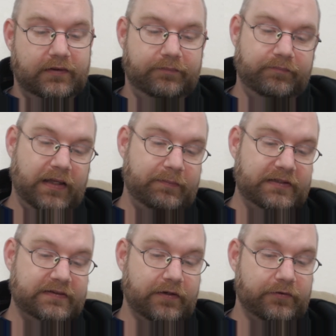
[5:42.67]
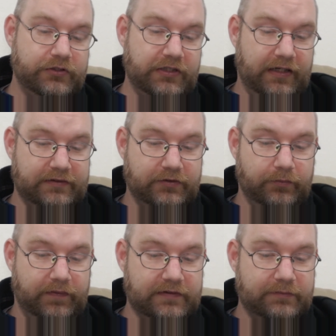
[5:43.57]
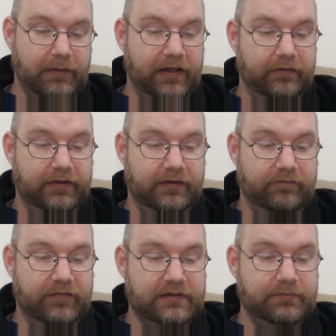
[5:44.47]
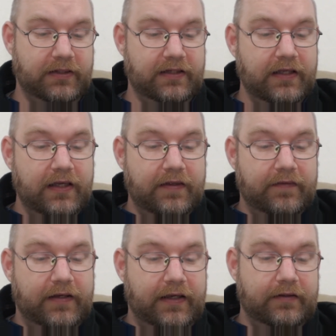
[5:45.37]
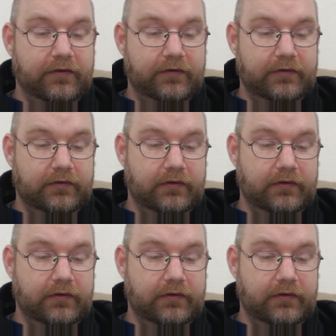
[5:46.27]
"Maybe so," she answered with a smile, and convinced me that I had looked